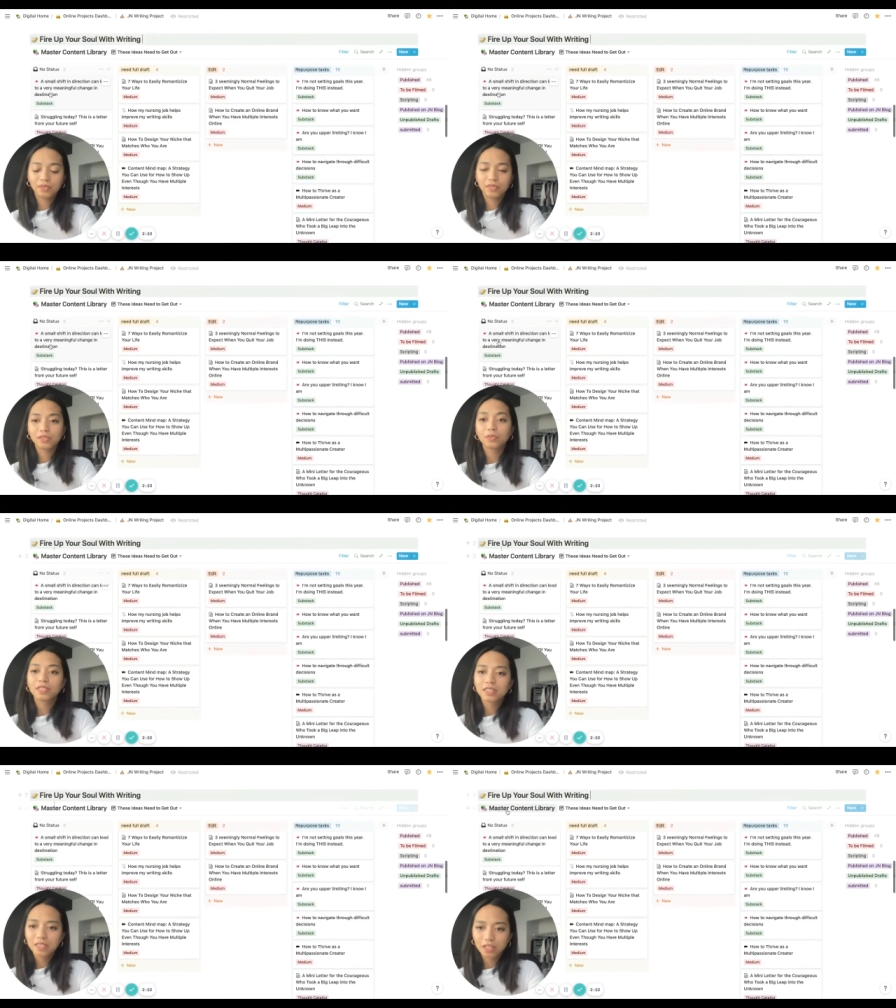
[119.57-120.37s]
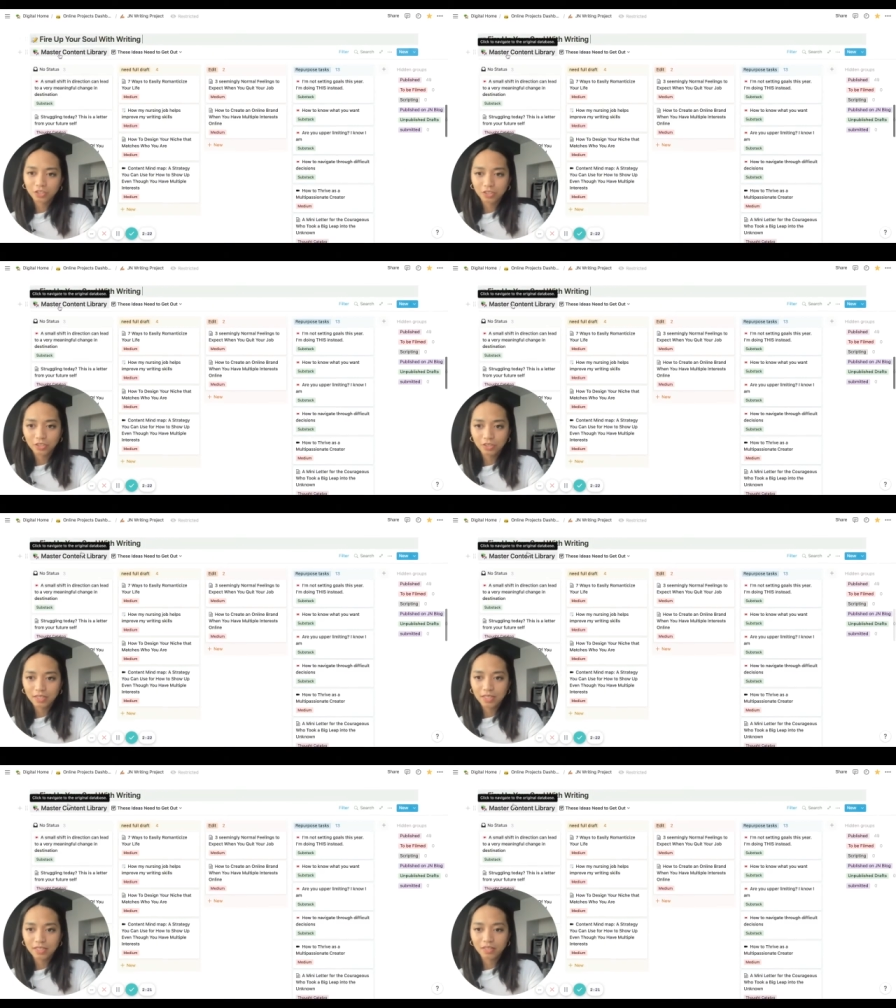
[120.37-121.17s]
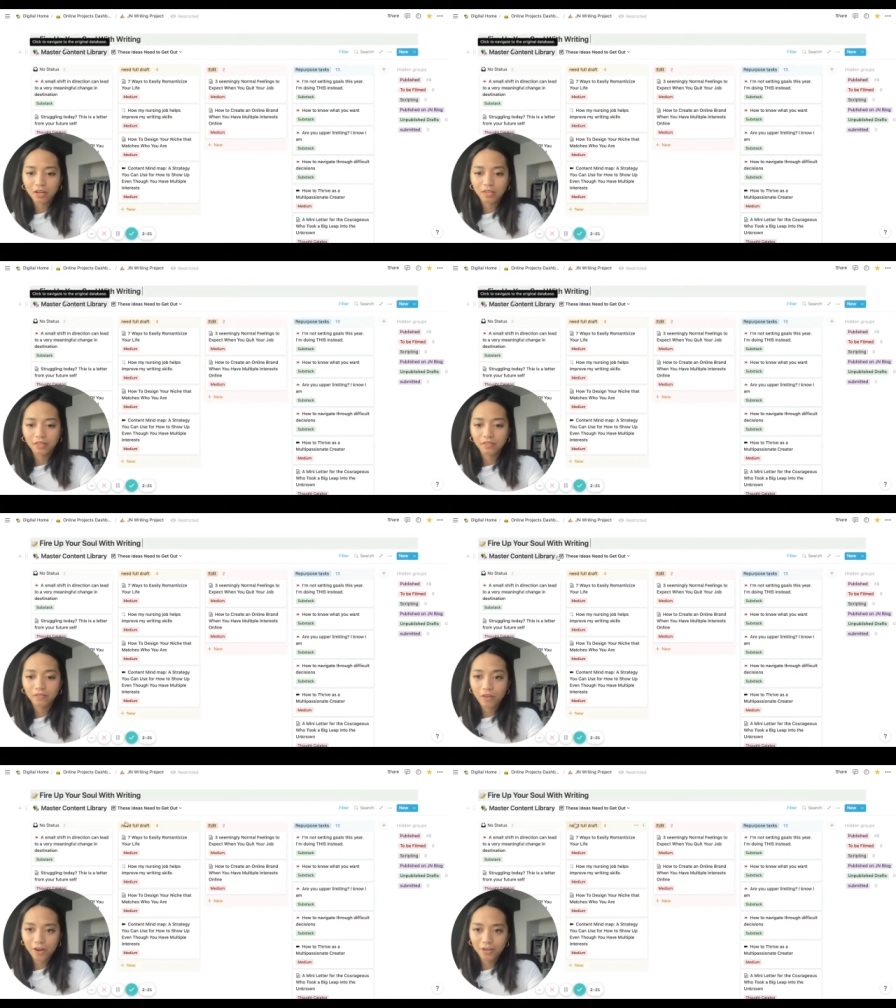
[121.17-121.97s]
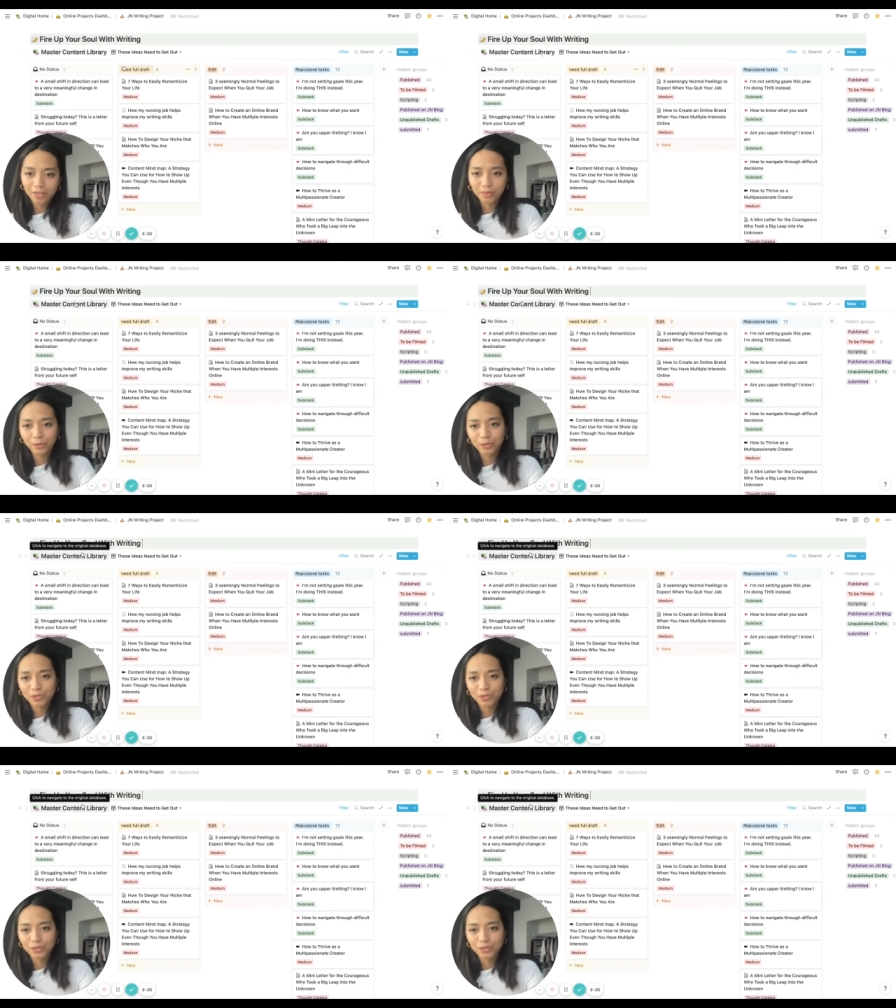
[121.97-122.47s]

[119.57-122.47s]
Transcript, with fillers: So this section is called the Fire Up Your